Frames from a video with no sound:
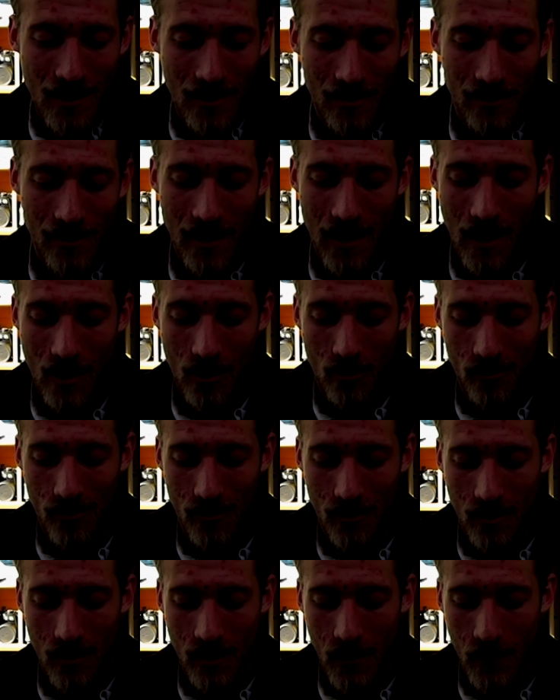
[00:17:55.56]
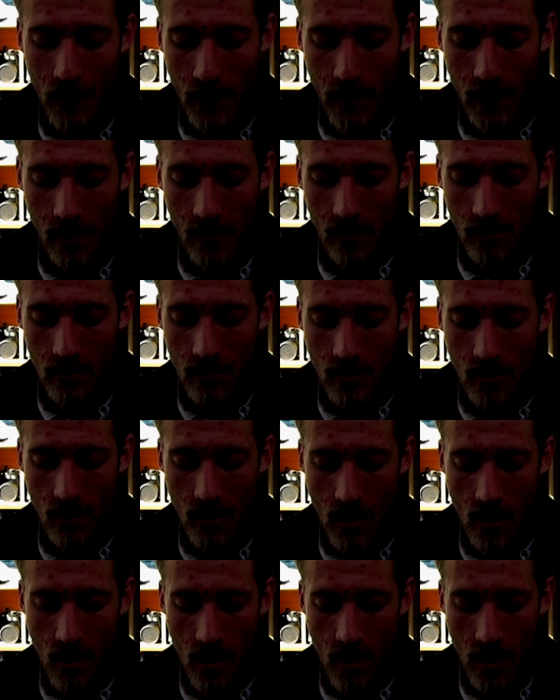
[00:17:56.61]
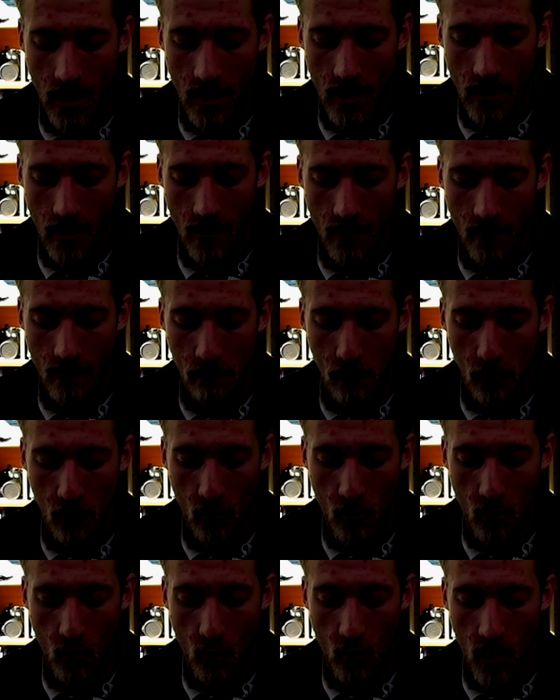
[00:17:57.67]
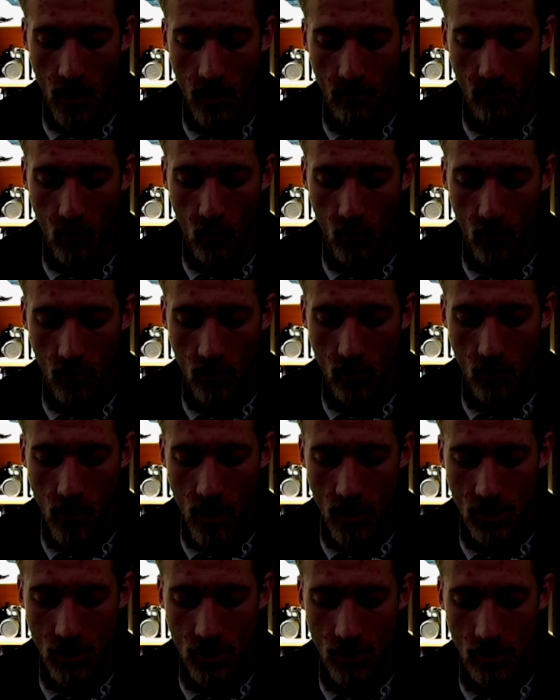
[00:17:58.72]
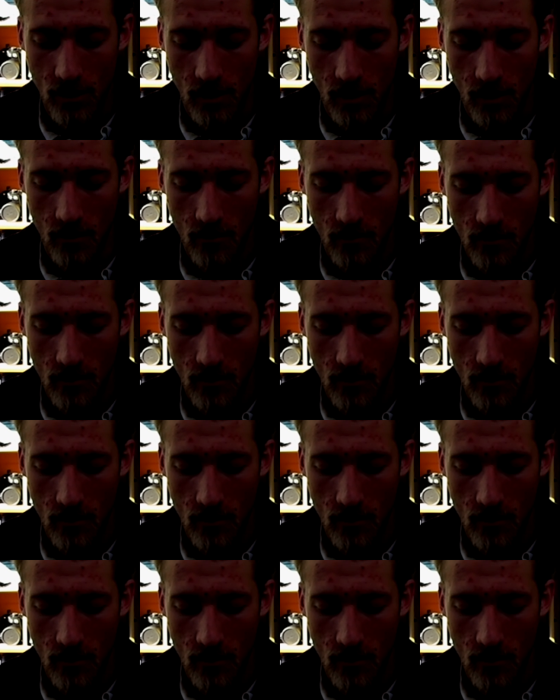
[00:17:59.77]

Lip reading: Now, I think I have one more question here.